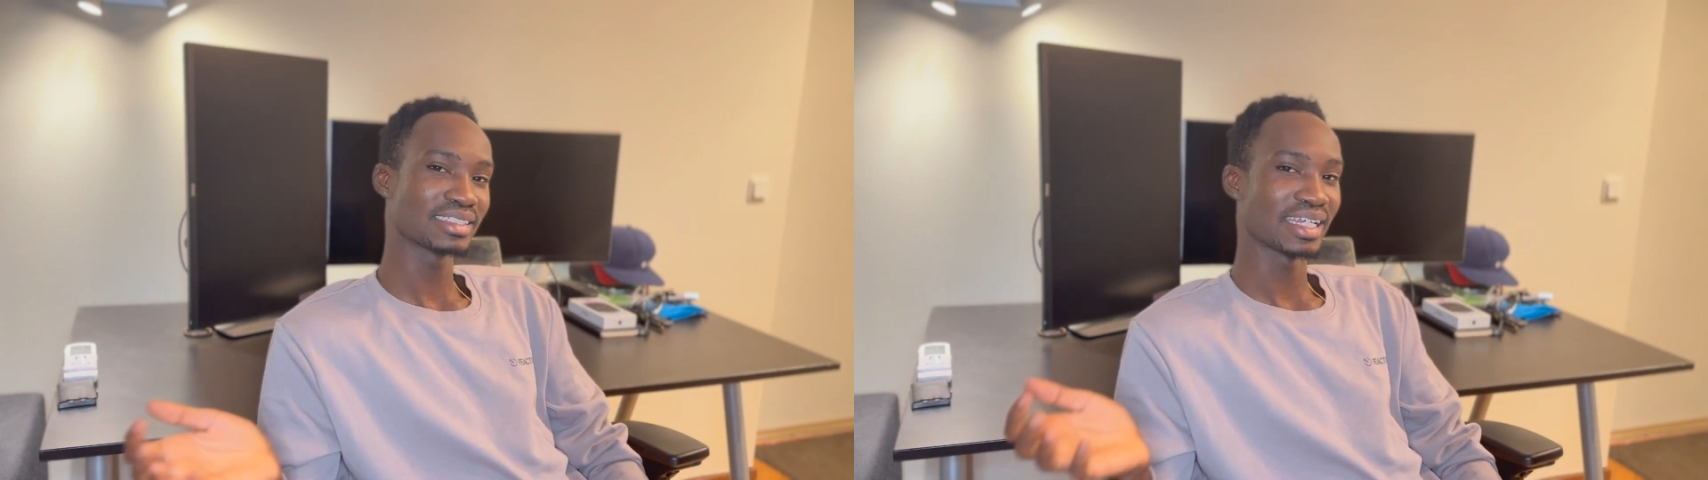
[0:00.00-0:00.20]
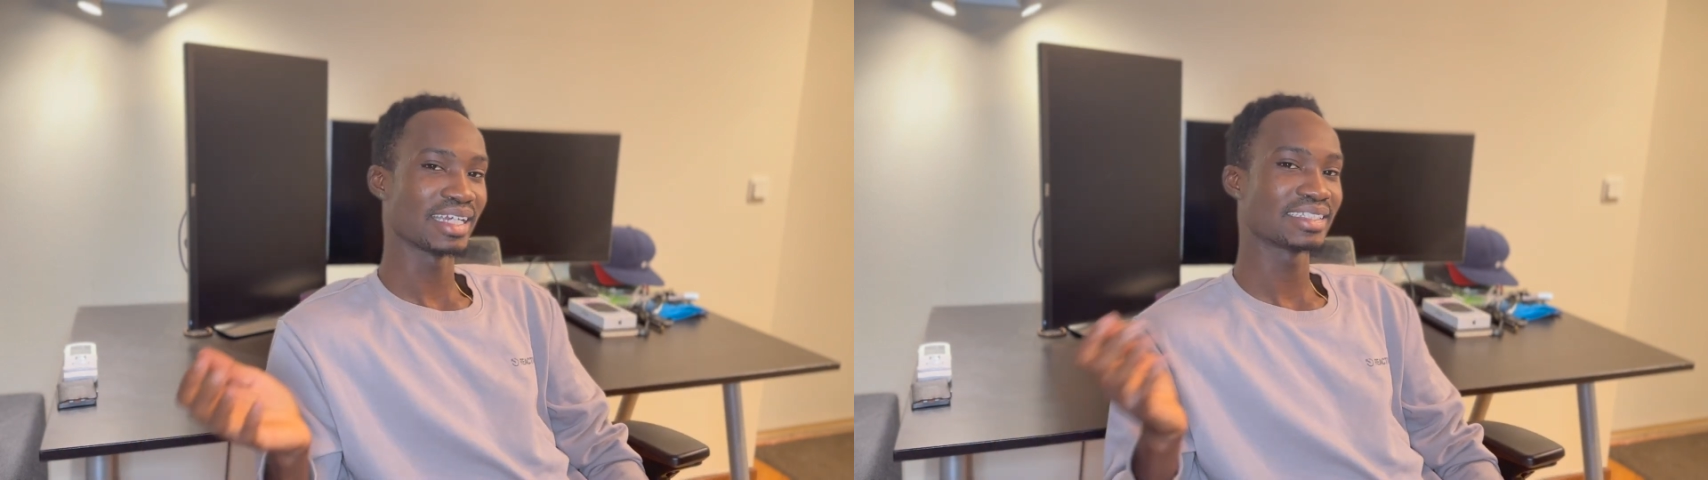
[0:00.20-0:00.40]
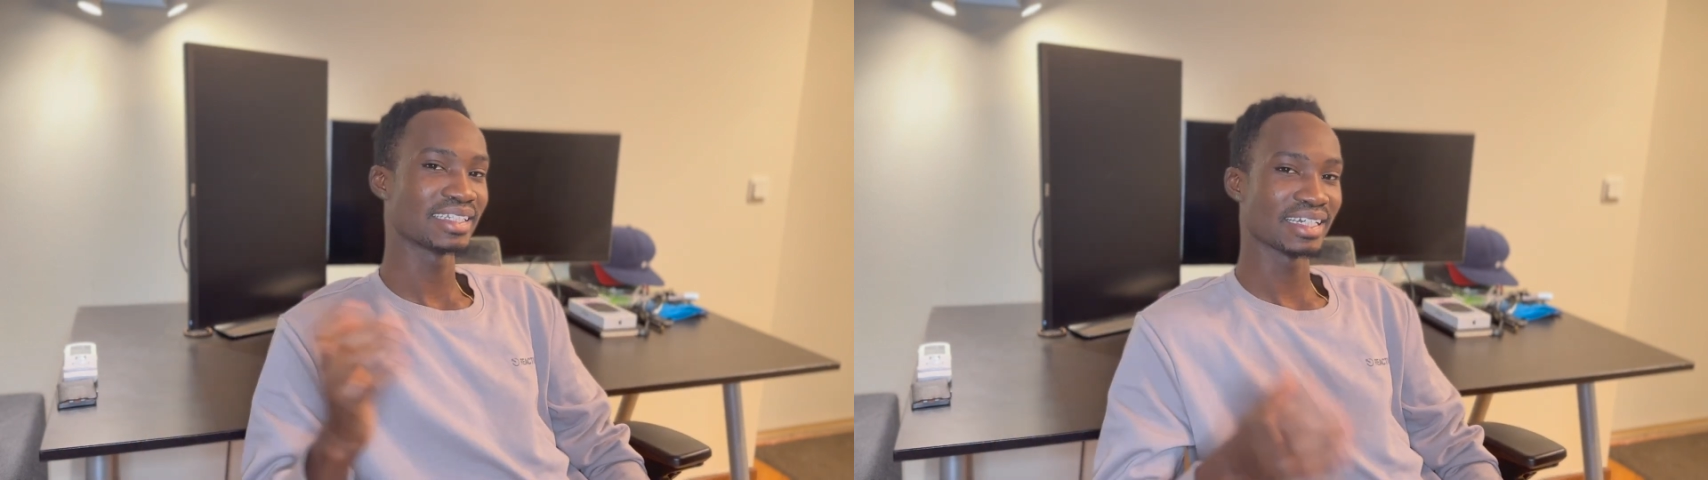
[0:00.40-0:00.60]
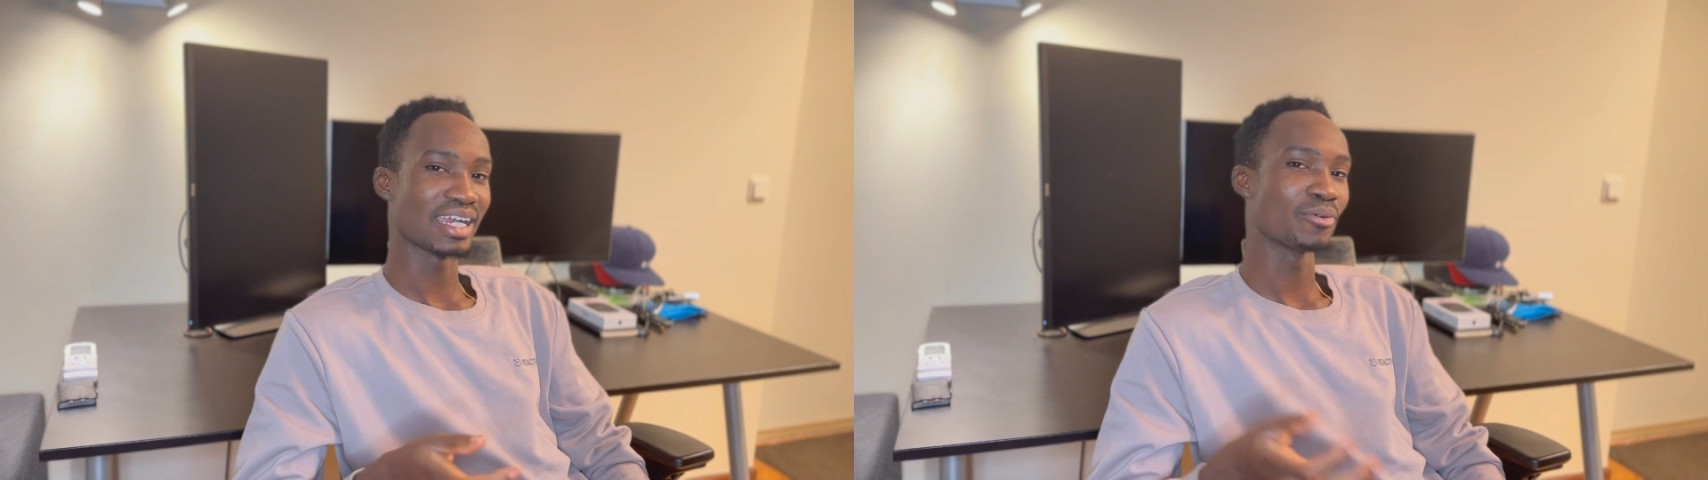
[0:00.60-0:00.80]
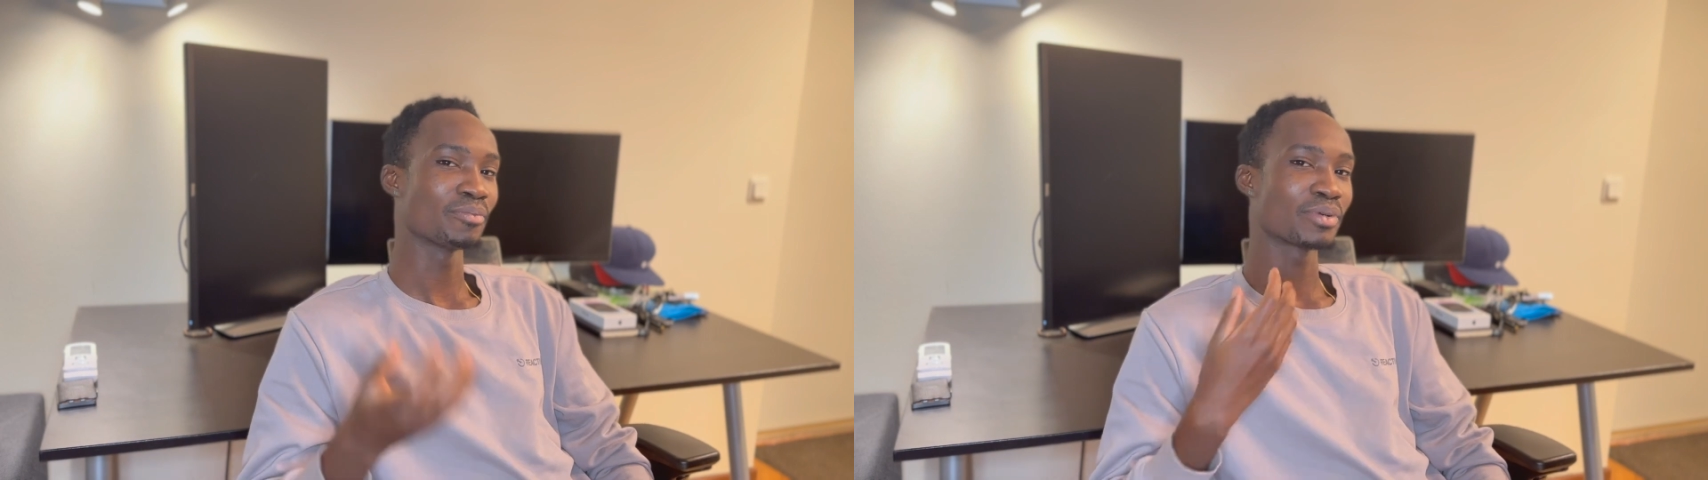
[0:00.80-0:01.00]
And I think I
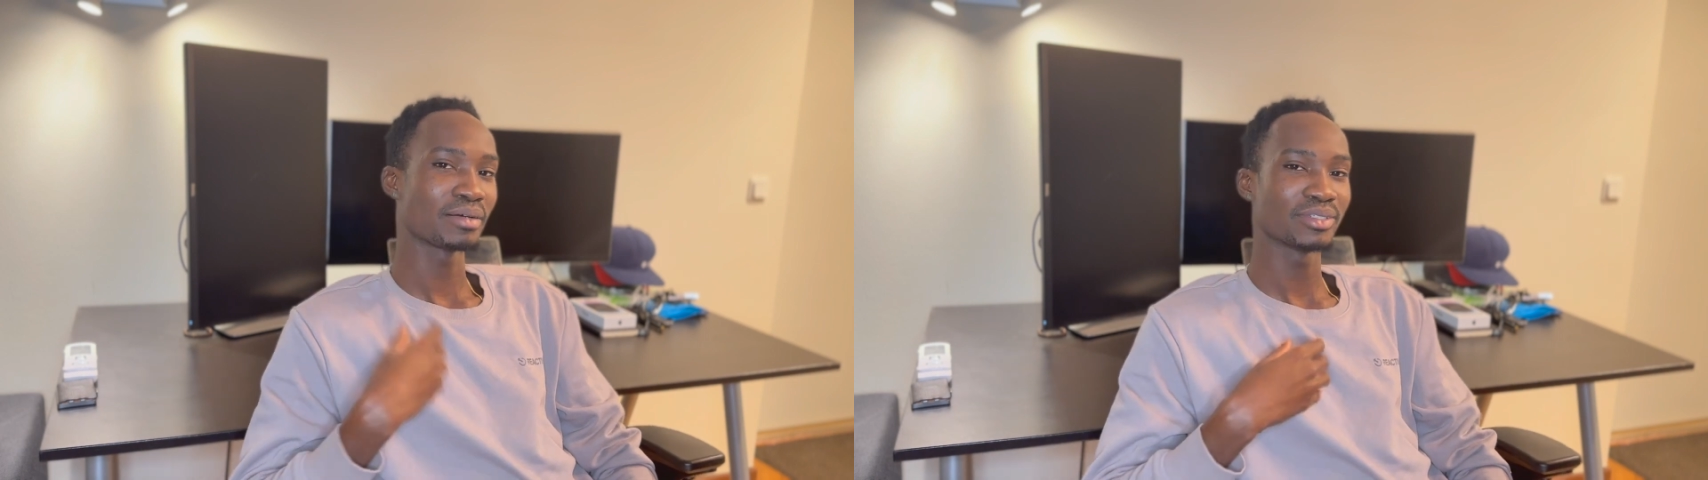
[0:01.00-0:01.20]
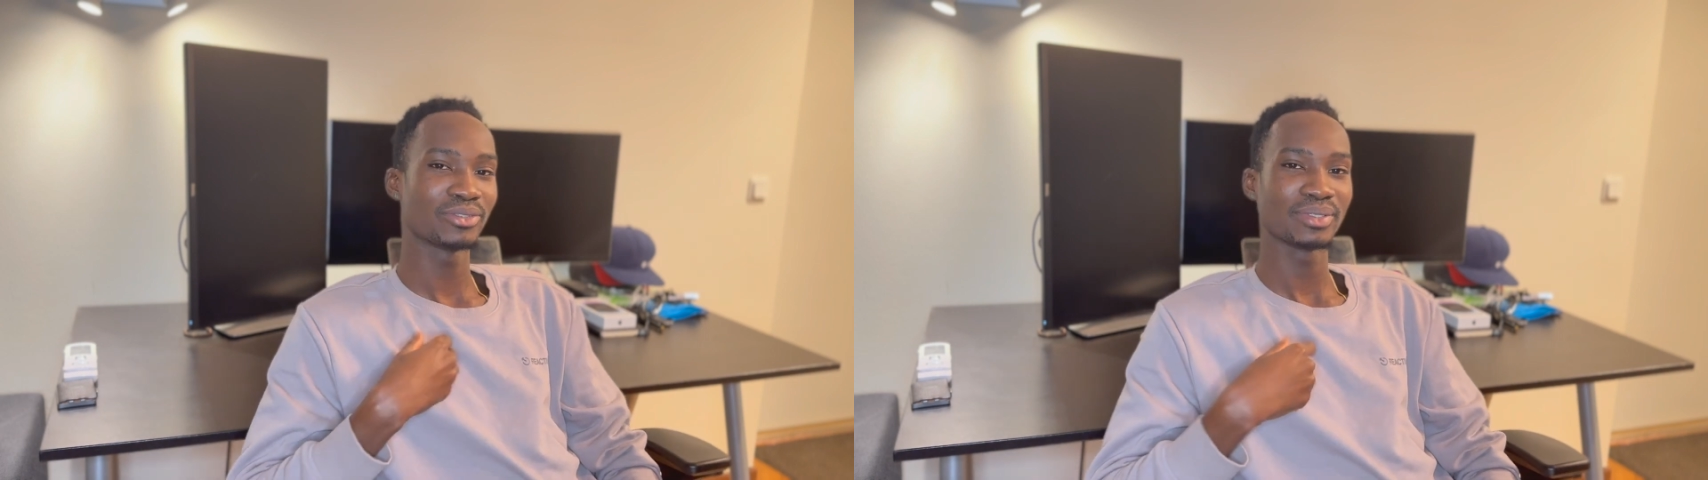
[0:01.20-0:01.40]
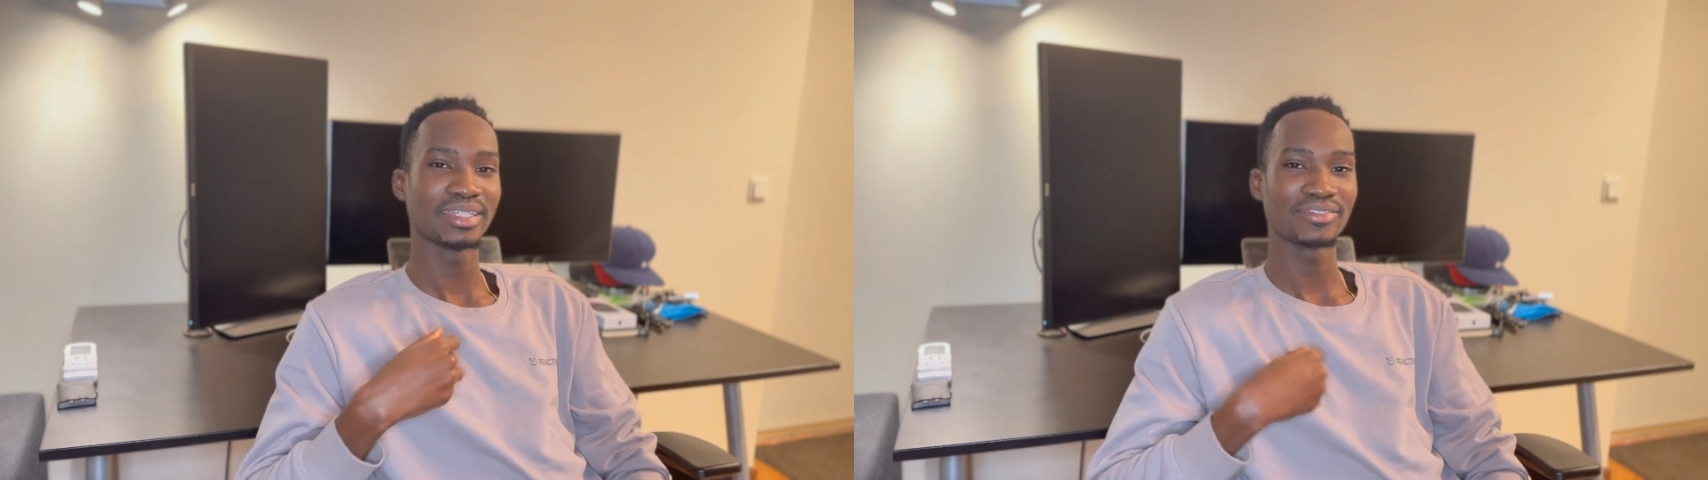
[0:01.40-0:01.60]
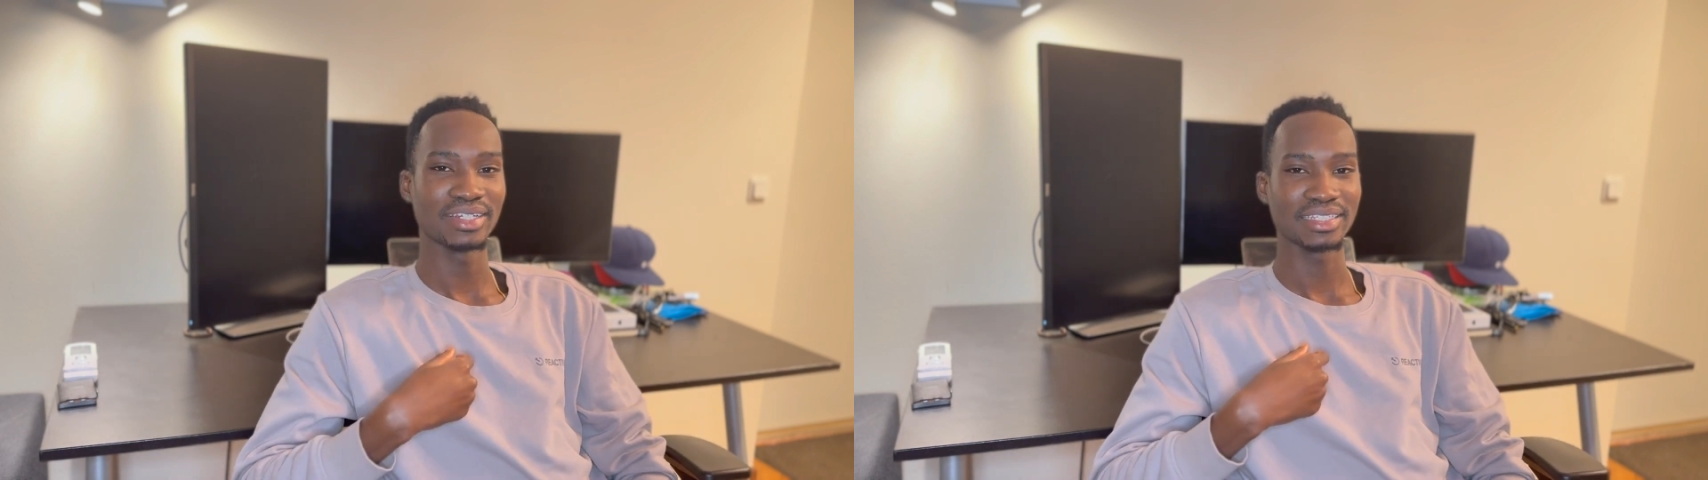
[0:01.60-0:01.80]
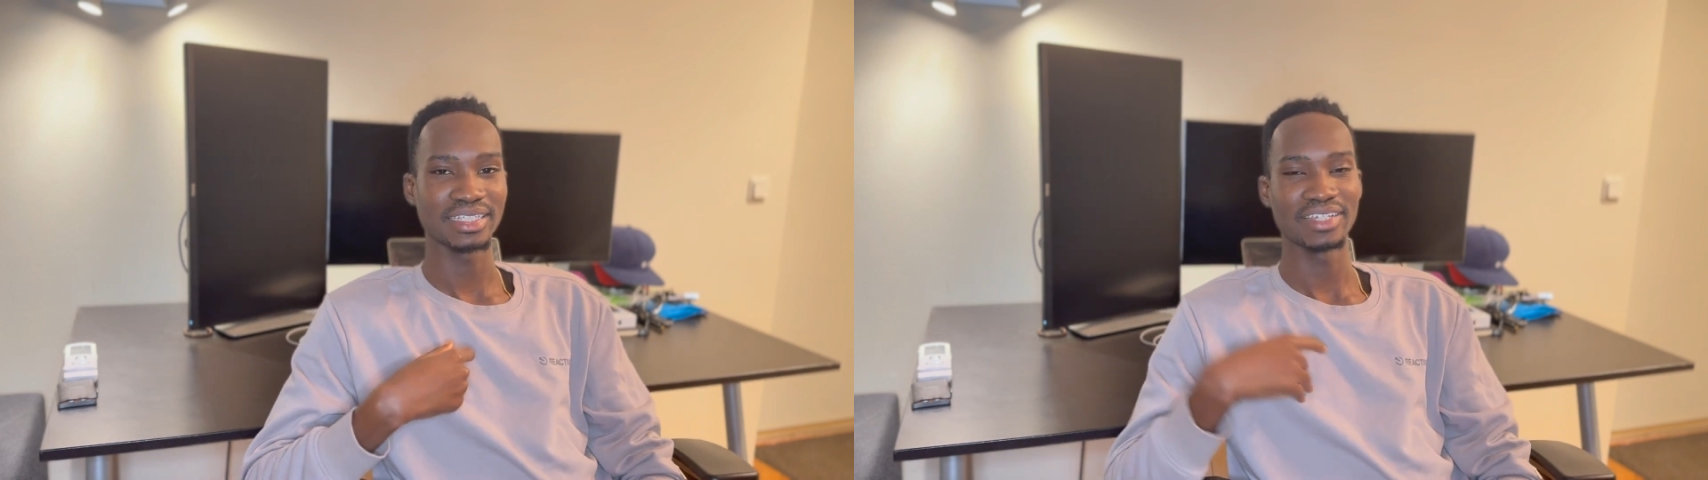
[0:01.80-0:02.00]
will probably do differently